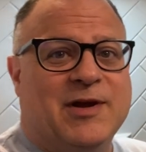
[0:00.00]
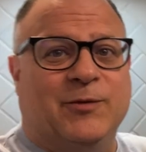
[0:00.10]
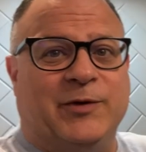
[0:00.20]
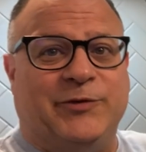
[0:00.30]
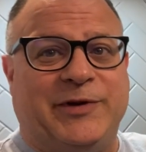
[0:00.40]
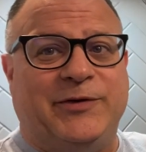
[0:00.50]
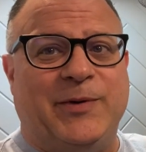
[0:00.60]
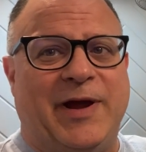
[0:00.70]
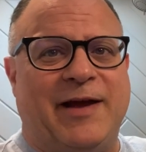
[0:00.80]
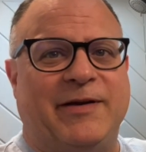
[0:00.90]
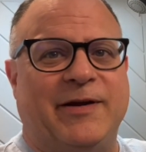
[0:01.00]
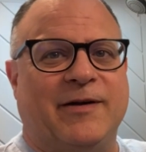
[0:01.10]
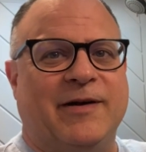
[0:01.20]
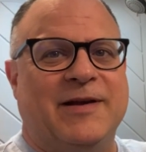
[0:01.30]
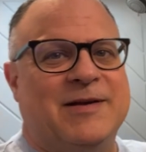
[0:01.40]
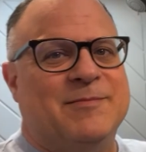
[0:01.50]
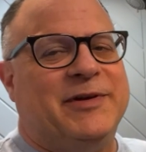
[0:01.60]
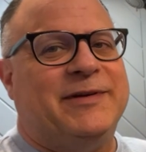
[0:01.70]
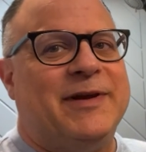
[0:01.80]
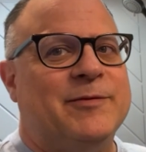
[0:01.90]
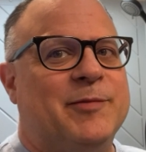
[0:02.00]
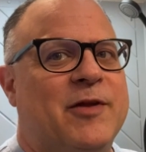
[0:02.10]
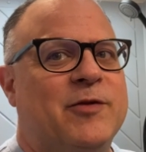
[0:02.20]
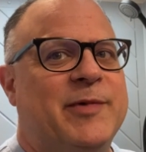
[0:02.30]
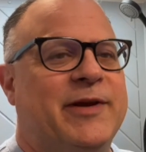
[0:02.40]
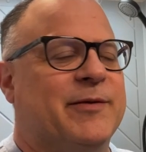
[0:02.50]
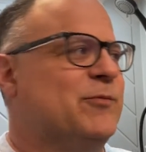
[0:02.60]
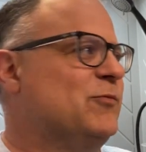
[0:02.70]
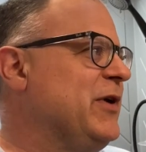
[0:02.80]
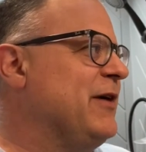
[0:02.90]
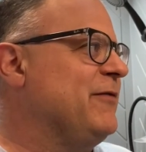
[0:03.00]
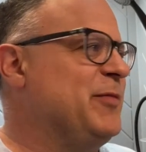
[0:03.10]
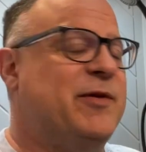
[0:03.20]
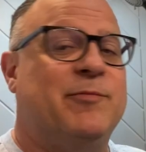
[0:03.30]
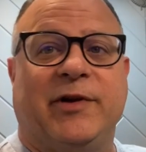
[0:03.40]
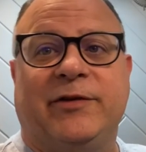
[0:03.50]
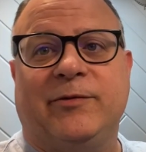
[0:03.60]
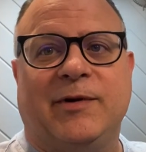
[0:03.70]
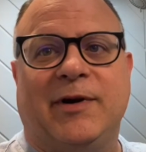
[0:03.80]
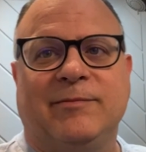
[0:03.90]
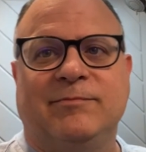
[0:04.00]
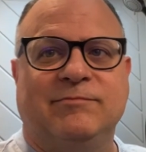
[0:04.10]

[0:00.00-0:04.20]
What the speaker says: which we do have here, but doesn't bother me, and we haven't been in places where I